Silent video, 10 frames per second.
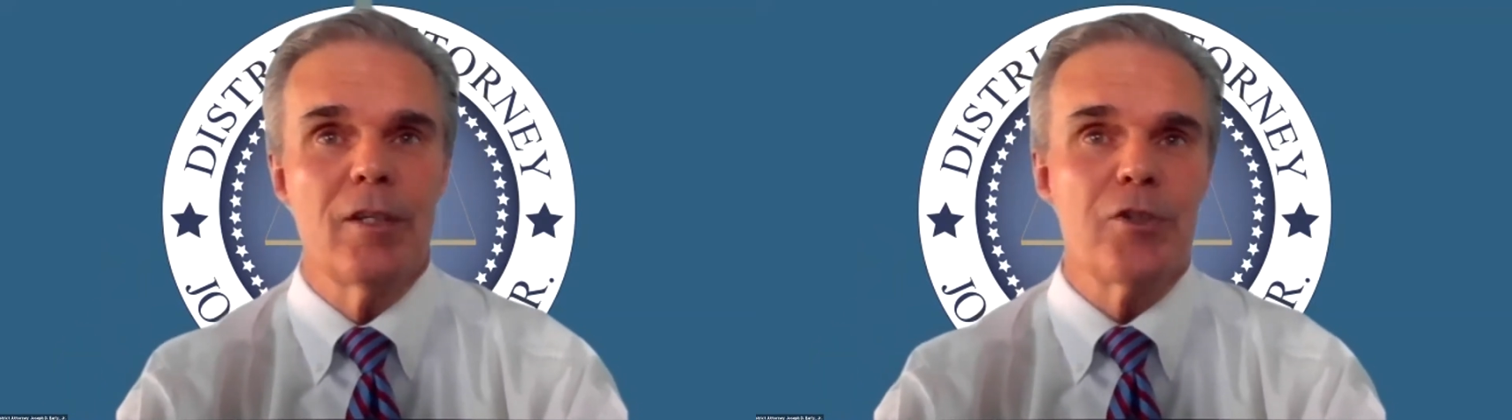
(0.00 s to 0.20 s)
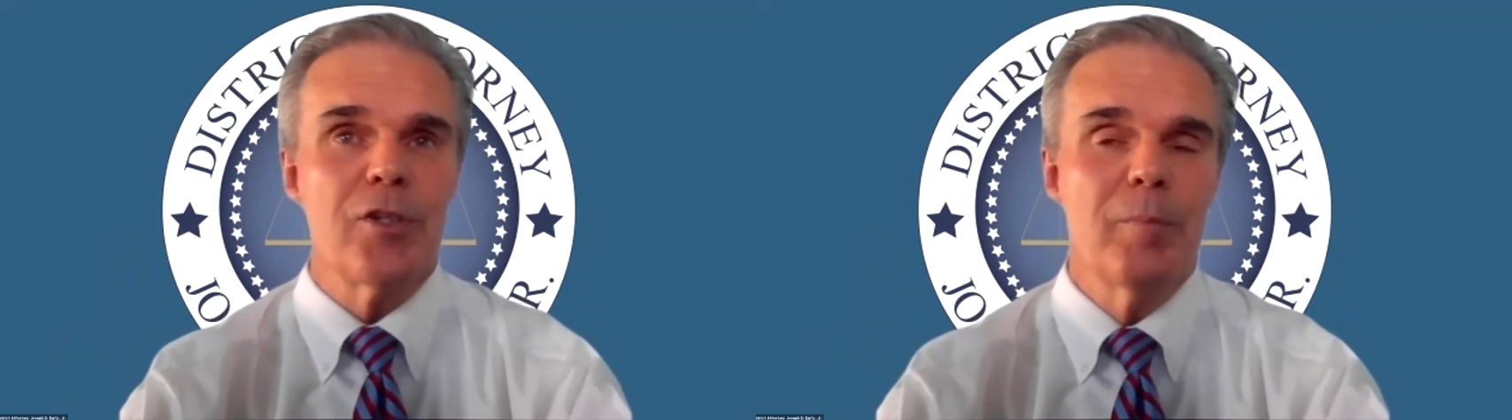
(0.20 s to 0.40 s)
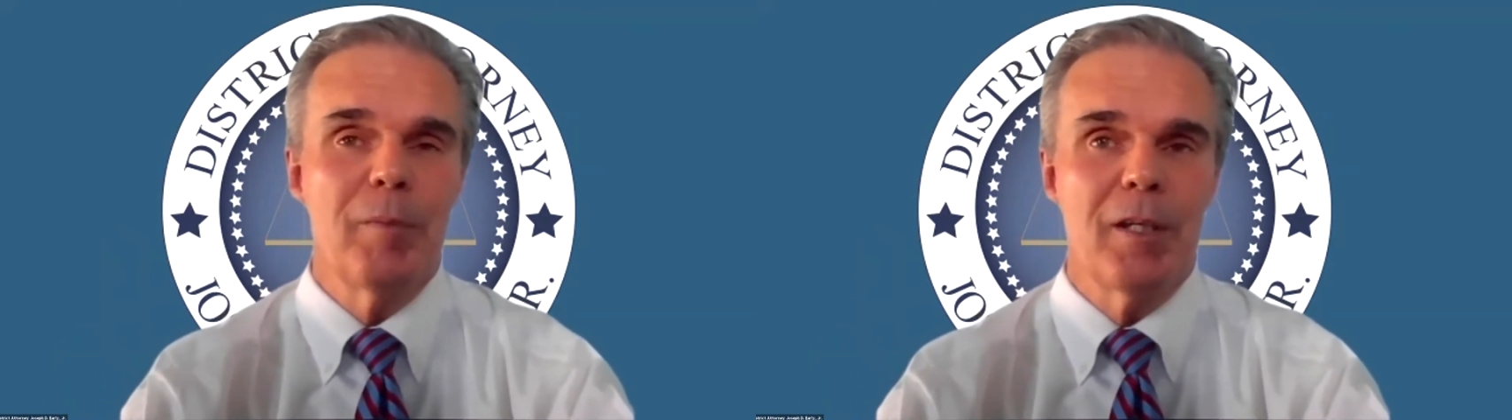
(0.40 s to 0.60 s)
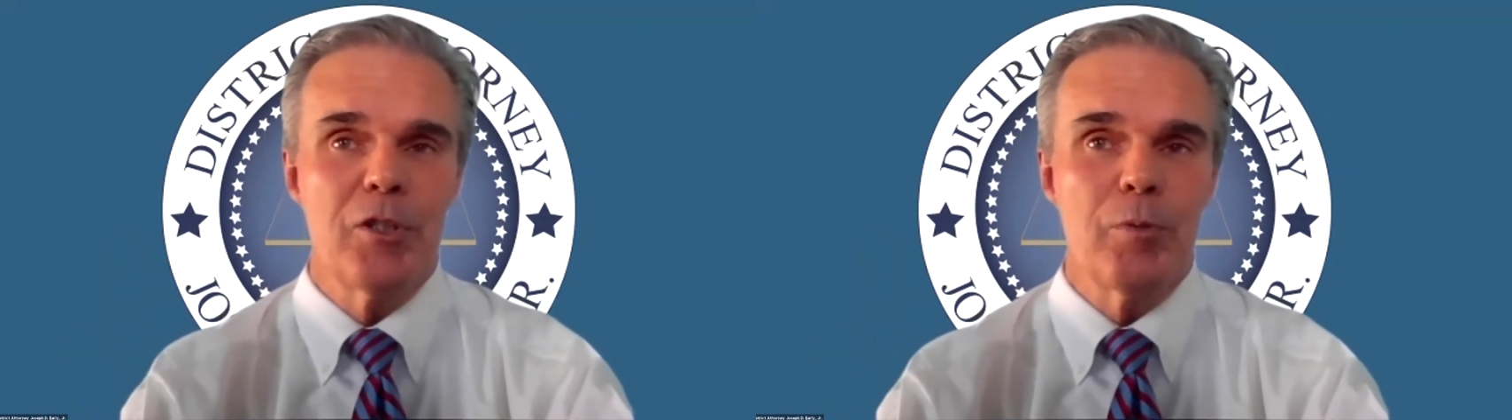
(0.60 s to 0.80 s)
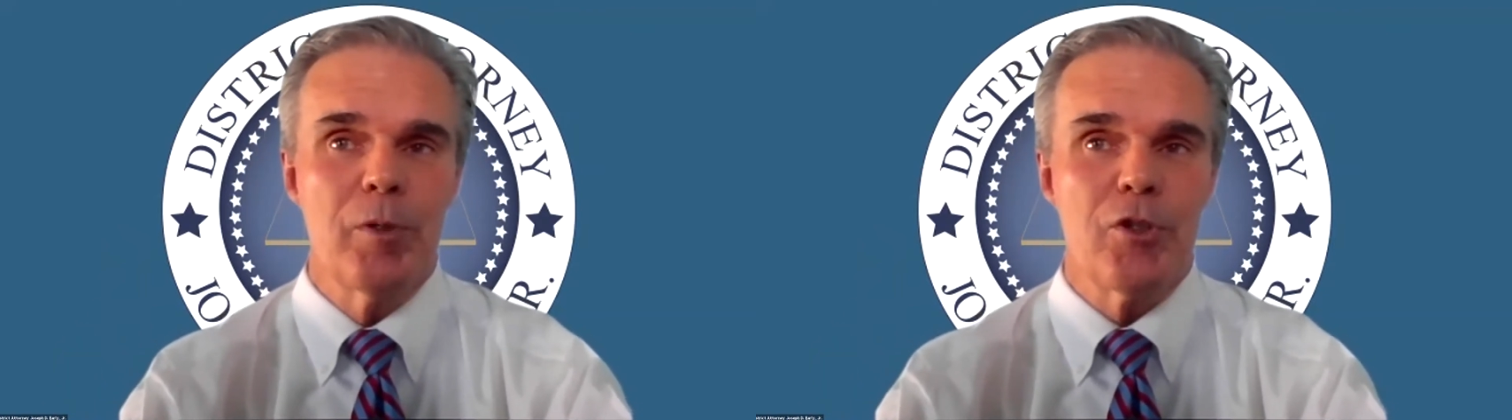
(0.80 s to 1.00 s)
incident
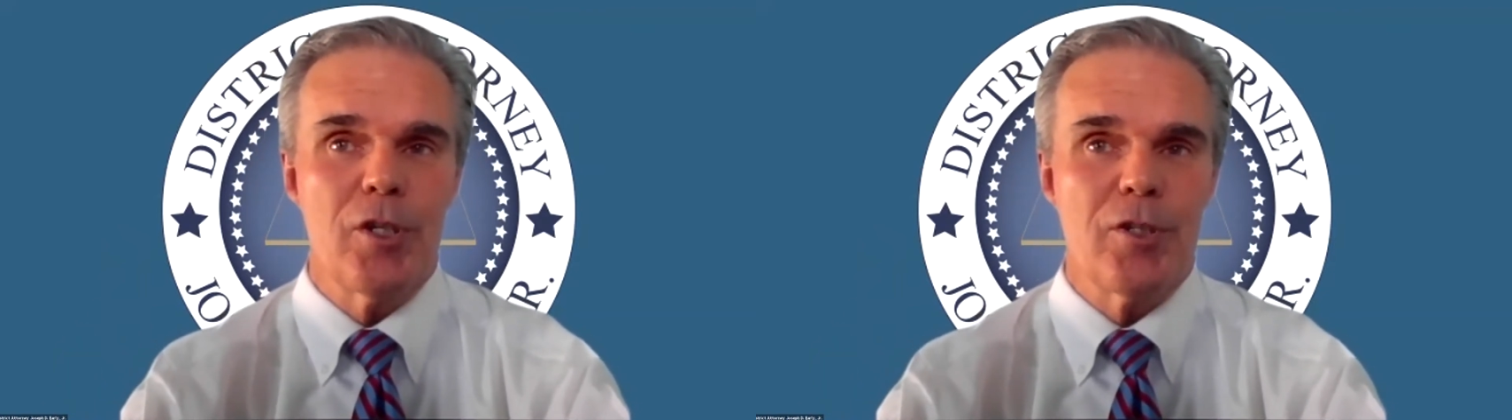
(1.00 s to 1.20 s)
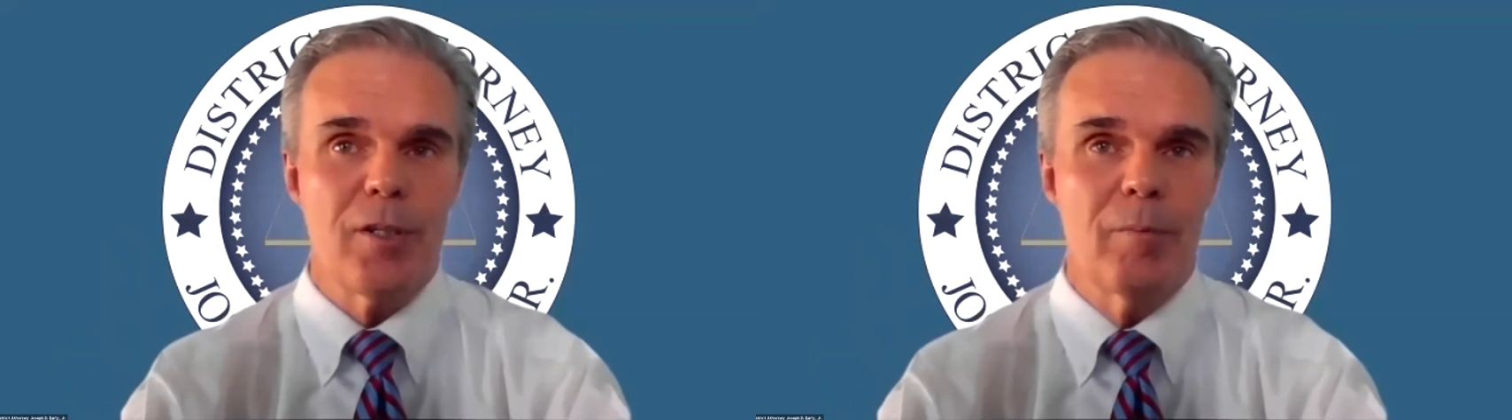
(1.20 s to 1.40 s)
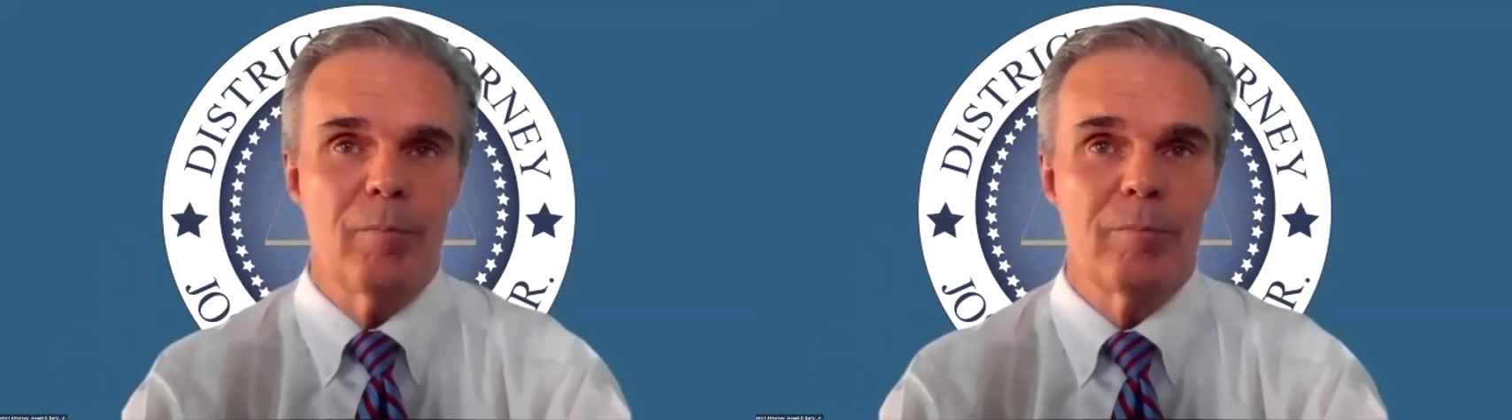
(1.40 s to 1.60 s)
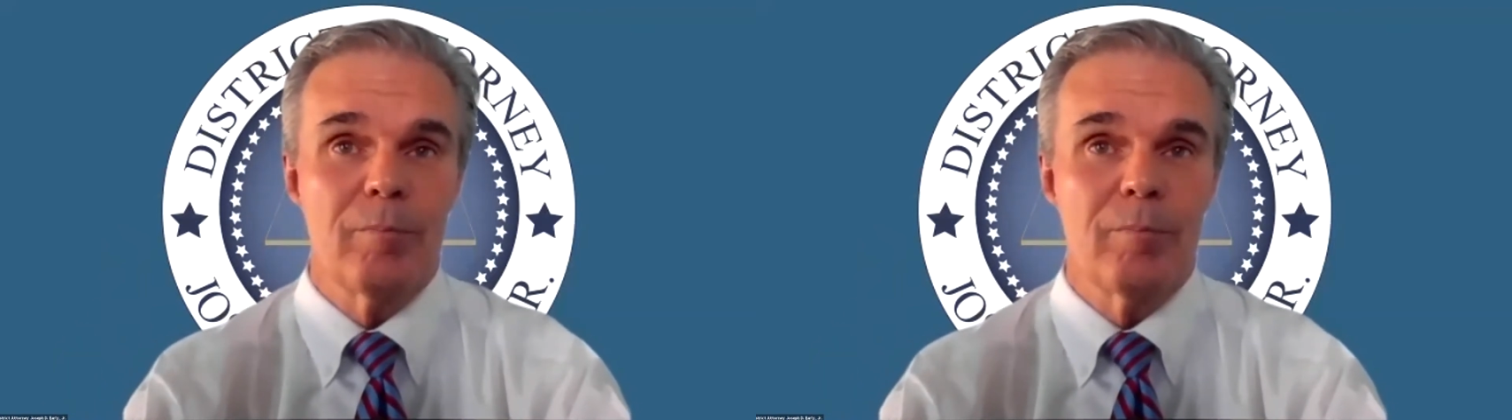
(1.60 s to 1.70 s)
management system.